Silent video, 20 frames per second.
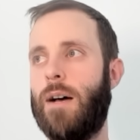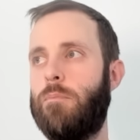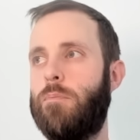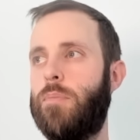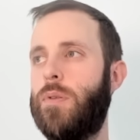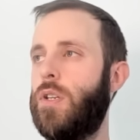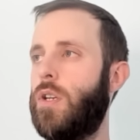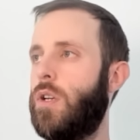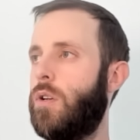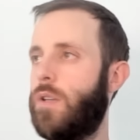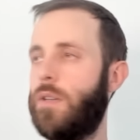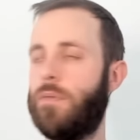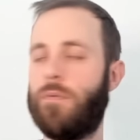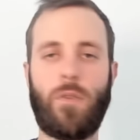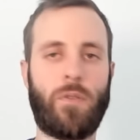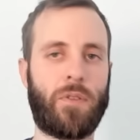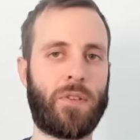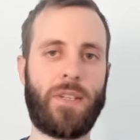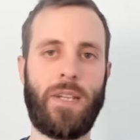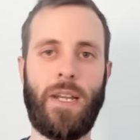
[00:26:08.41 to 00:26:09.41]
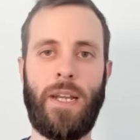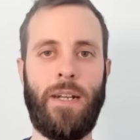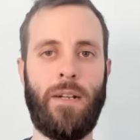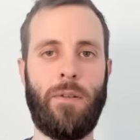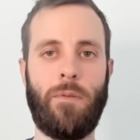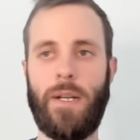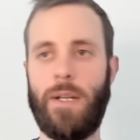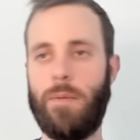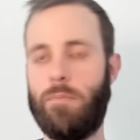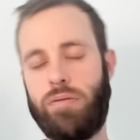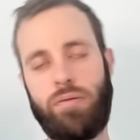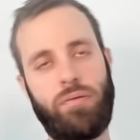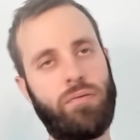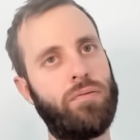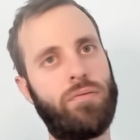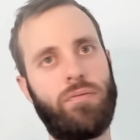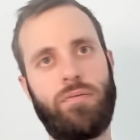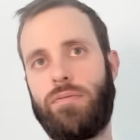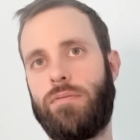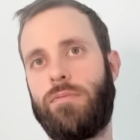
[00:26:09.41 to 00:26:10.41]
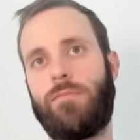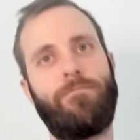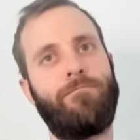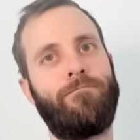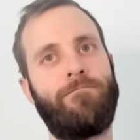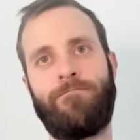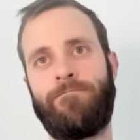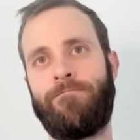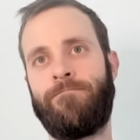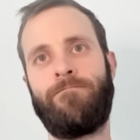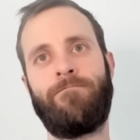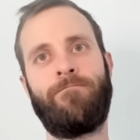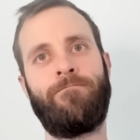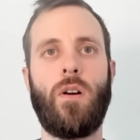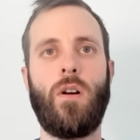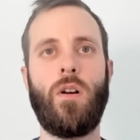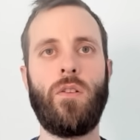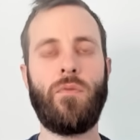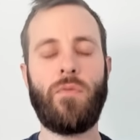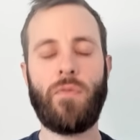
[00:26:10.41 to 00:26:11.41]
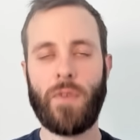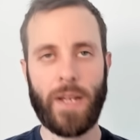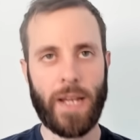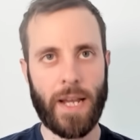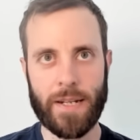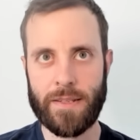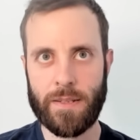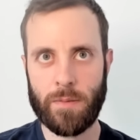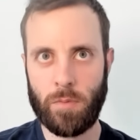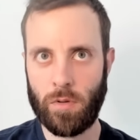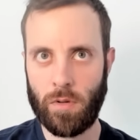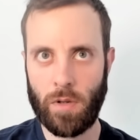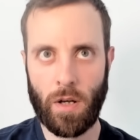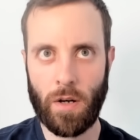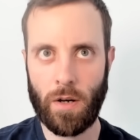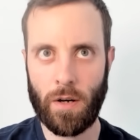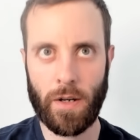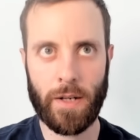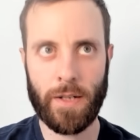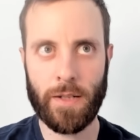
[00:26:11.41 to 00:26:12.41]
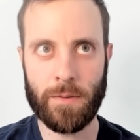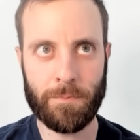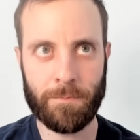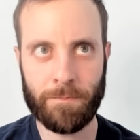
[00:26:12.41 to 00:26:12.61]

Beautiful scenery. Unforgettable high.